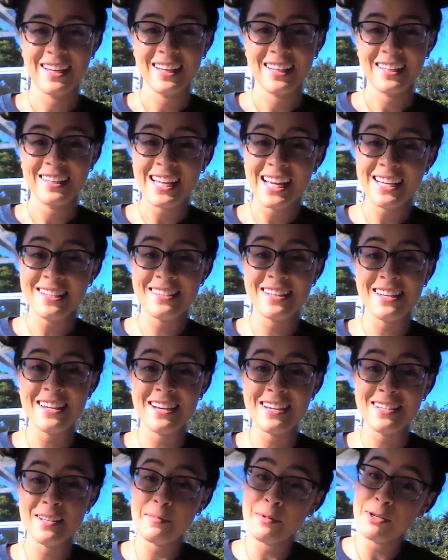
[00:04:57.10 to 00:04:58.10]
Last thing
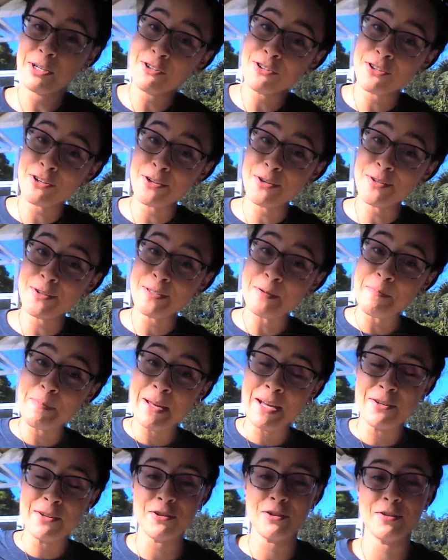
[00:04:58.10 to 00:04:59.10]
is I'm going to show you some
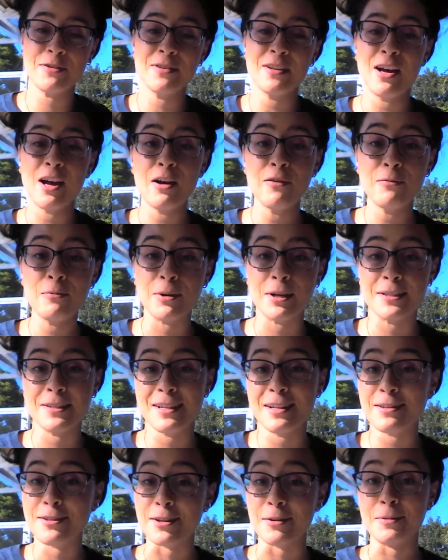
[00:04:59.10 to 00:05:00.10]
pictures of words
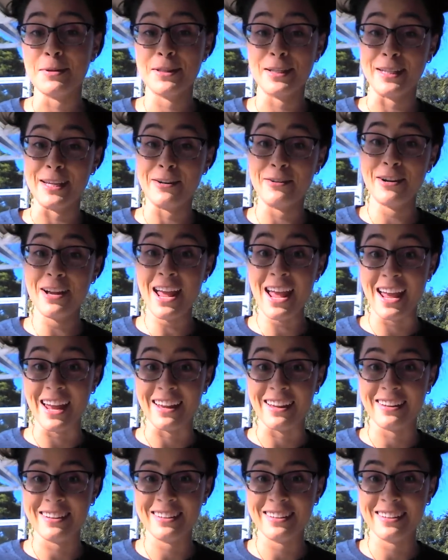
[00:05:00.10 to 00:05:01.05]
that start with the letter A.